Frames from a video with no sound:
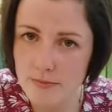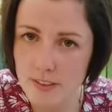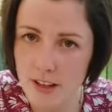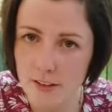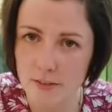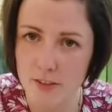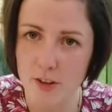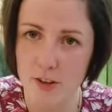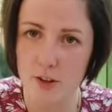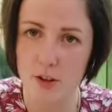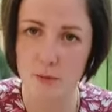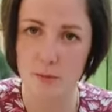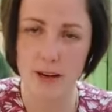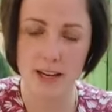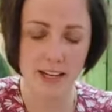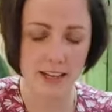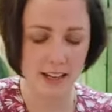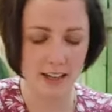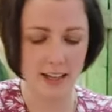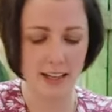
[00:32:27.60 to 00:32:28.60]
If you're not
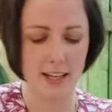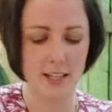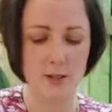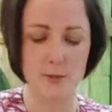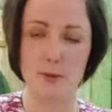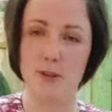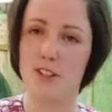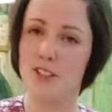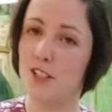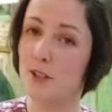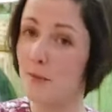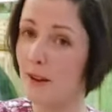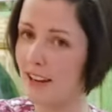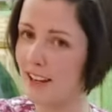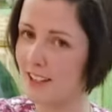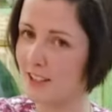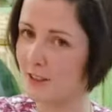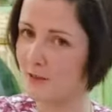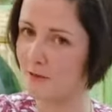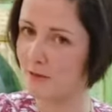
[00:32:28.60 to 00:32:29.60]
making kids ones, are you
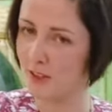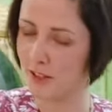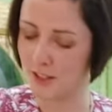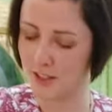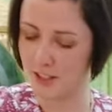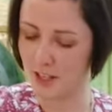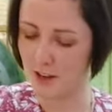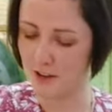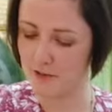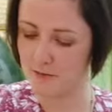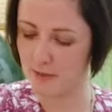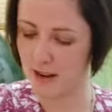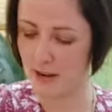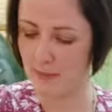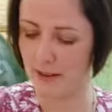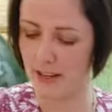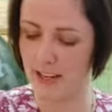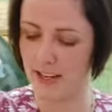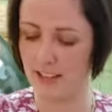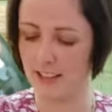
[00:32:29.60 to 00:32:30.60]
making some for yourself
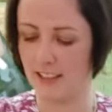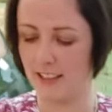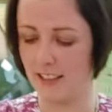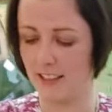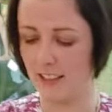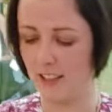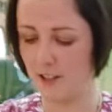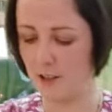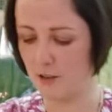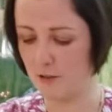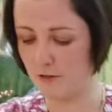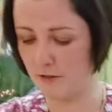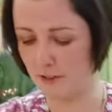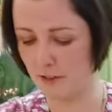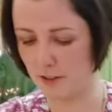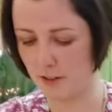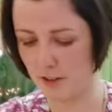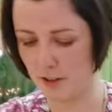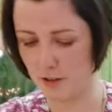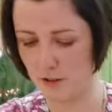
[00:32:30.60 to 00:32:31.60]
maybe? Or for
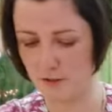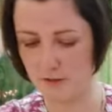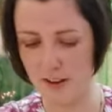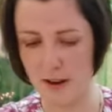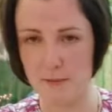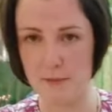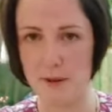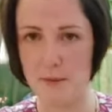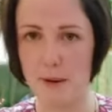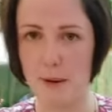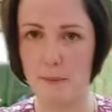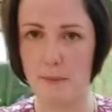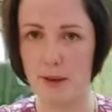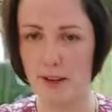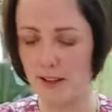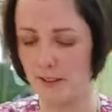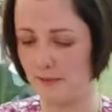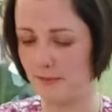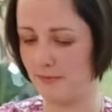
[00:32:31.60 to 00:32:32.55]
another family member?